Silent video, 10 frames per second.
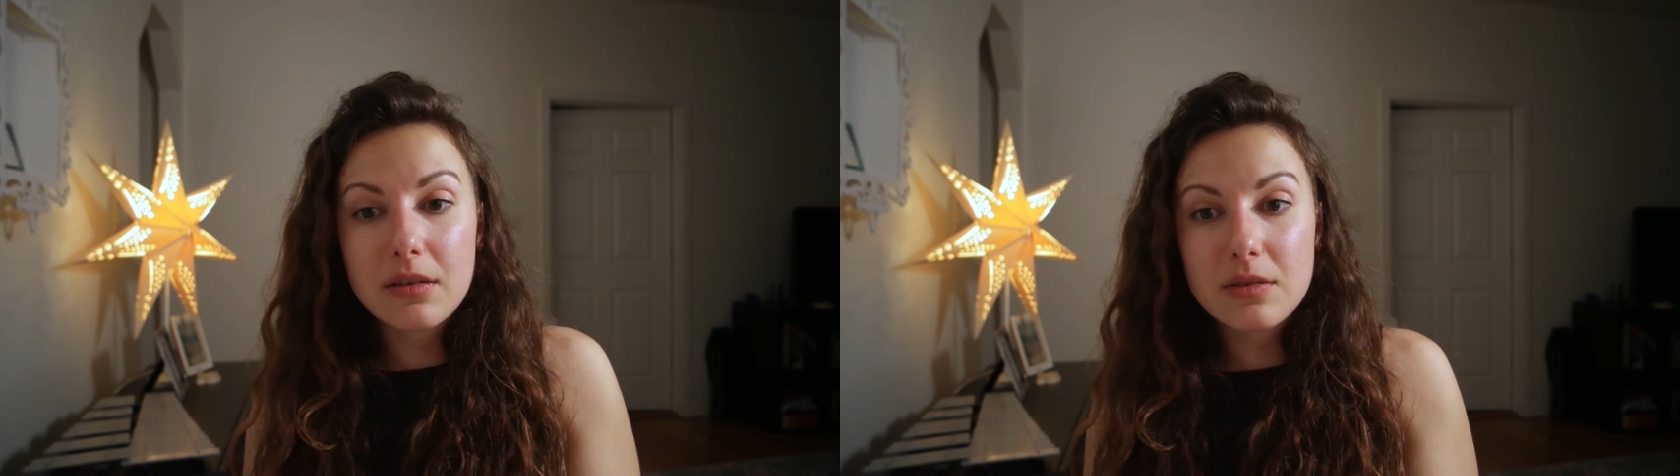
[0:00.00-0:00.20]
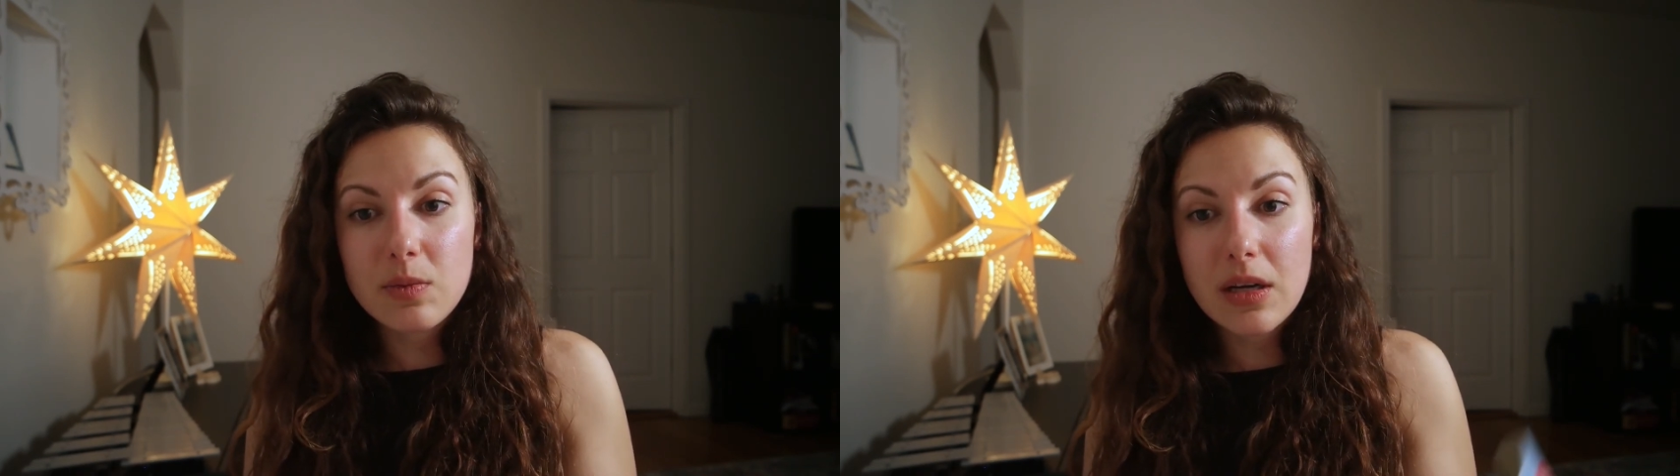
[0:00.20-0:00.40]

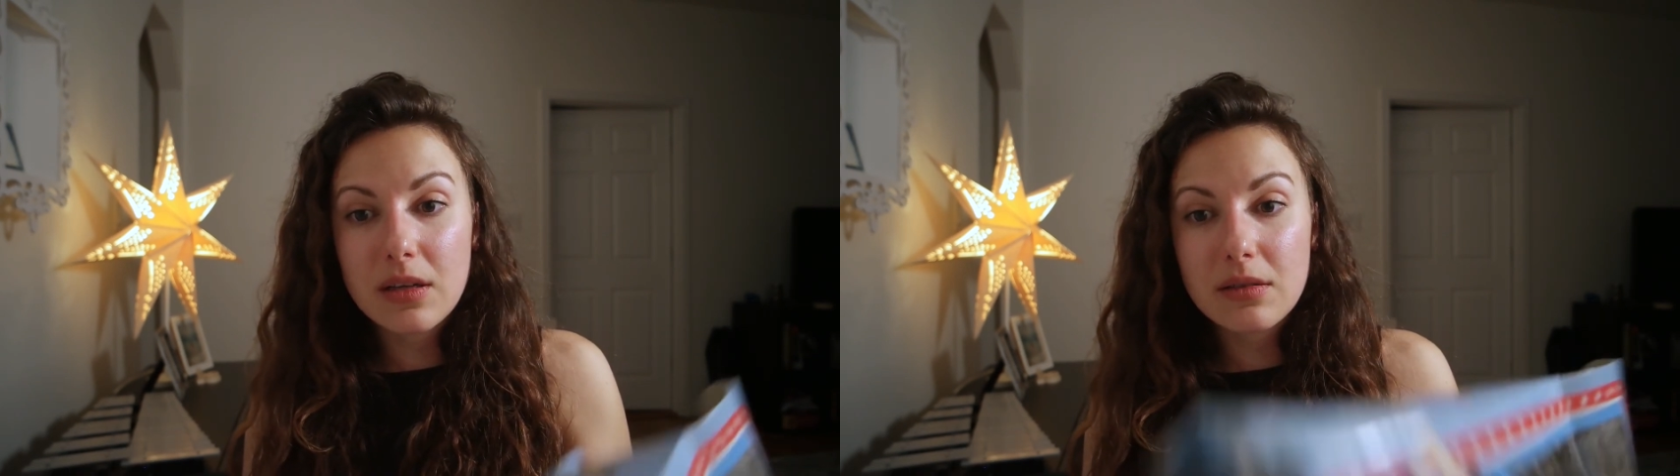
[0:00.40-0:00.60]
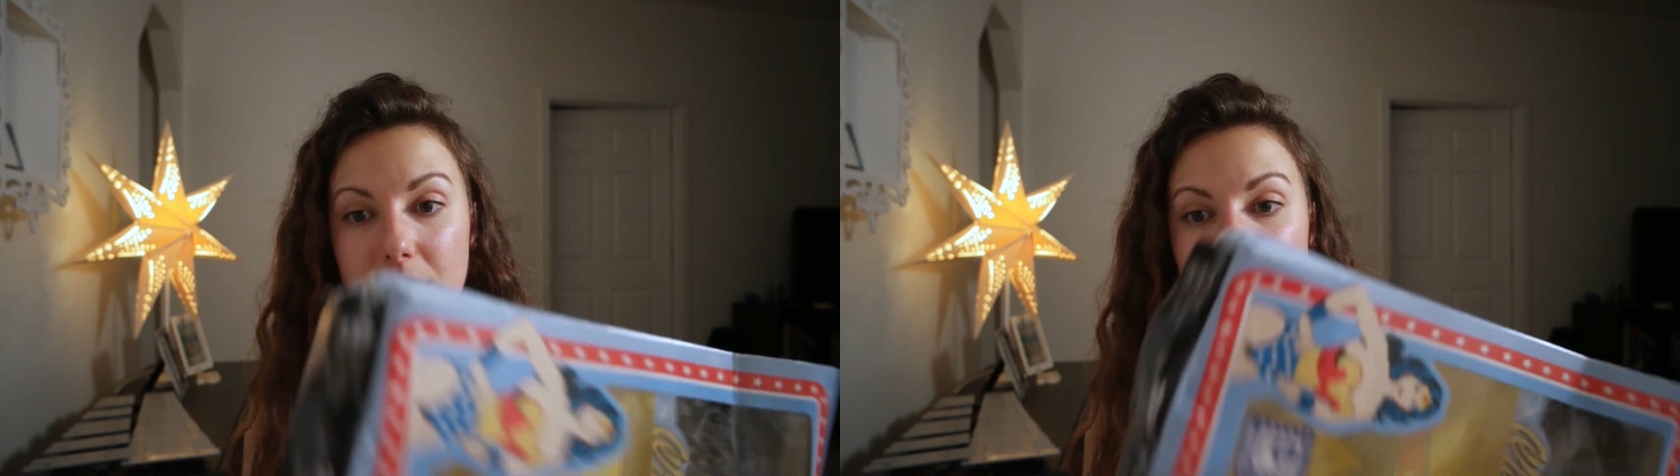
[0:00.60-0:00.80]
is
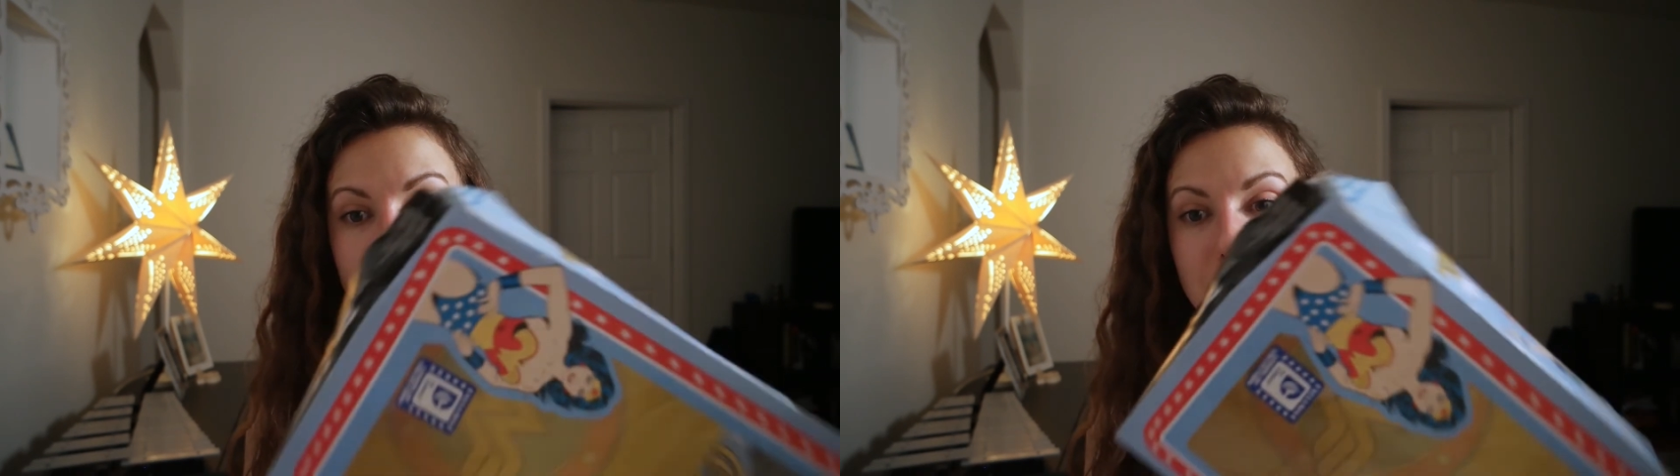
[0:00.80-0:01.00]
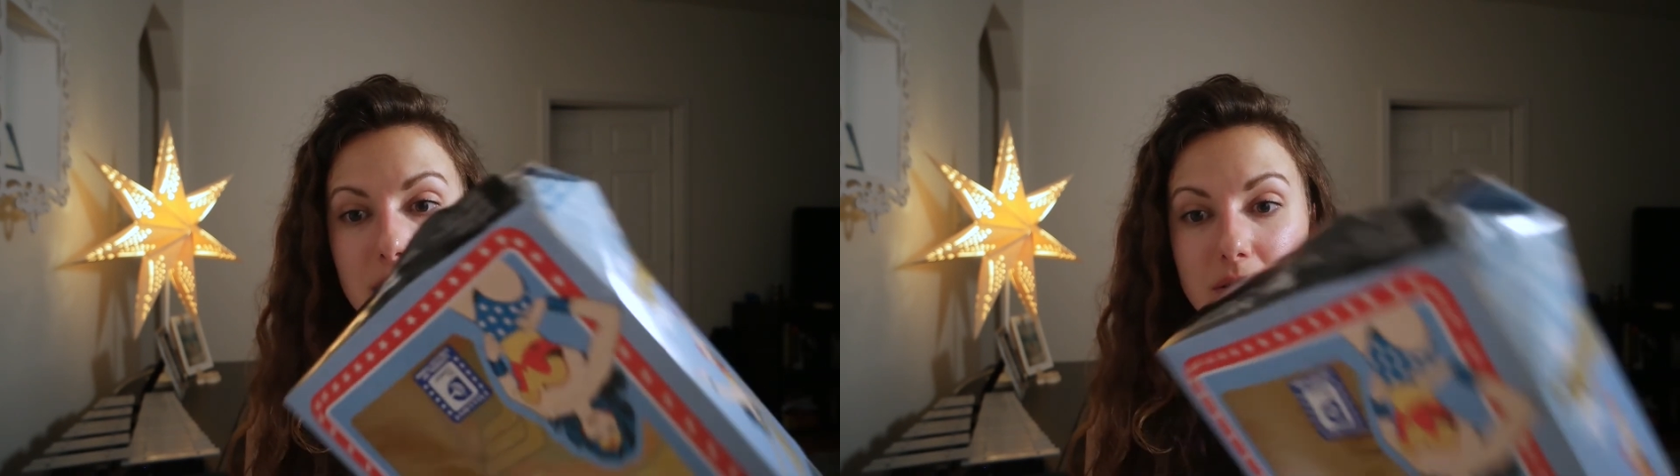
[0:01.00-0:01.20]
what
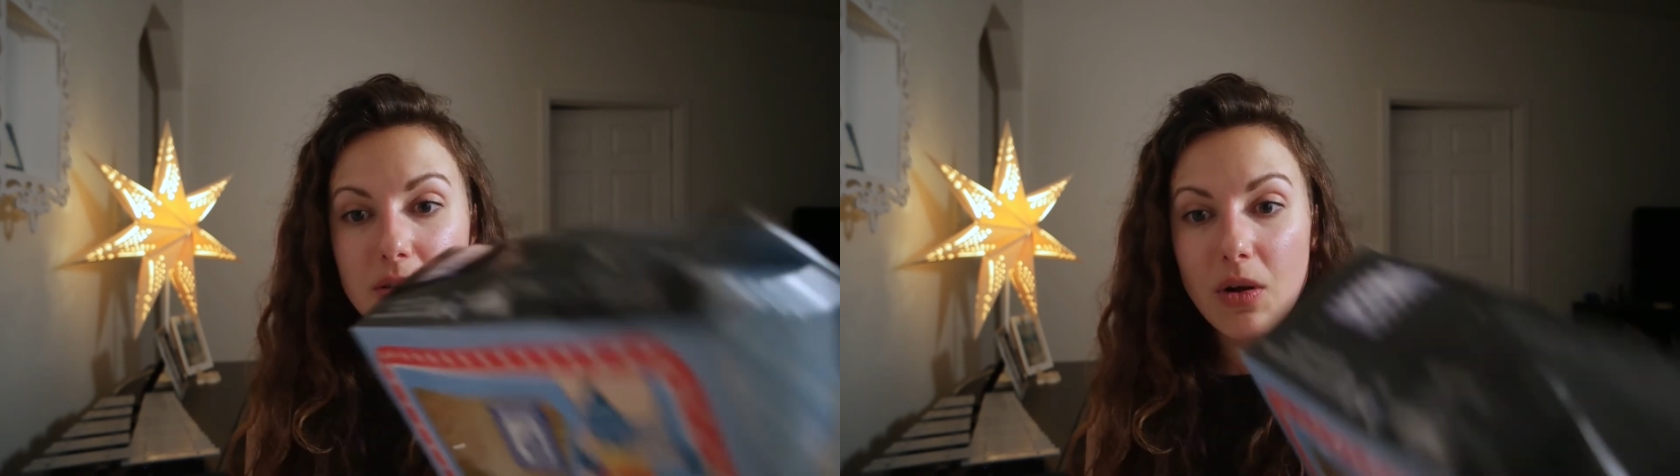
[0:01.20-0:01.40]
damaged